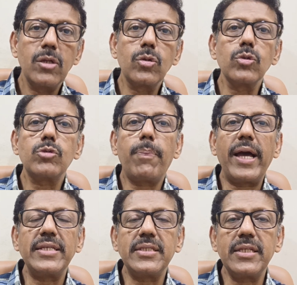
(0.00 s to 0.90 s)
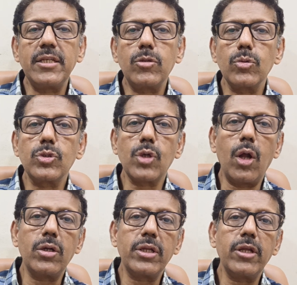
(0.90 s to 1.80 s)
too spicy, too
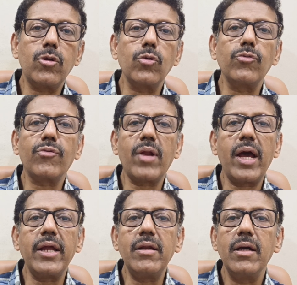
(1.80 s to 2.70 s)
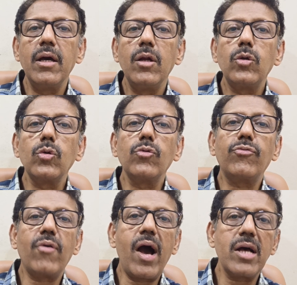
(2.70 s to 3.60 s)
salty, too fried, too
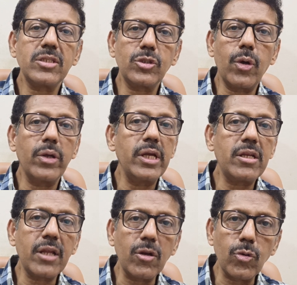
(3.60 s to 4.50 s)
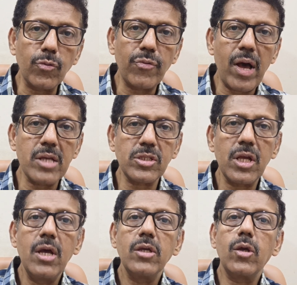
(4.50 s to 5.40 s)
fast, you're eating too fast,
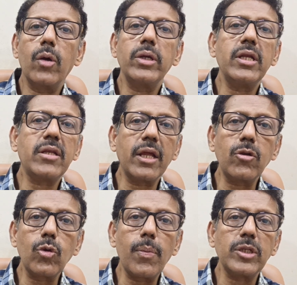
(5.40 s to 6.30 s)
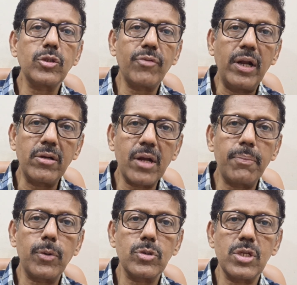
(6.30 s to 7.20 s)
you're eating too much of
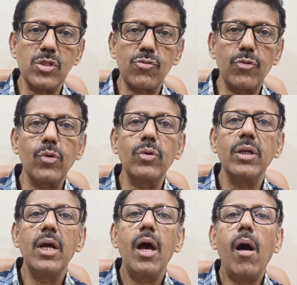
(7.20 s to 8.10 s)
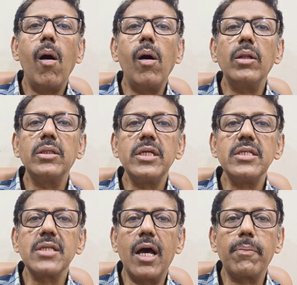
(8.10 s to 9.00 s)
ultra processed food. All
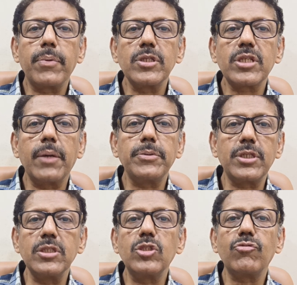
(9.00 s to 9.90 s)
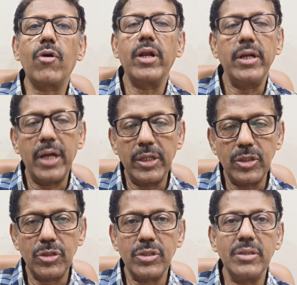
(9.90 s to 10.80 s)
these are prescriptions for
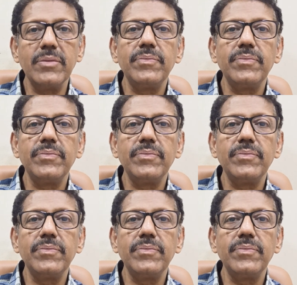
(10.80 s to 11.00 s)
indigestion.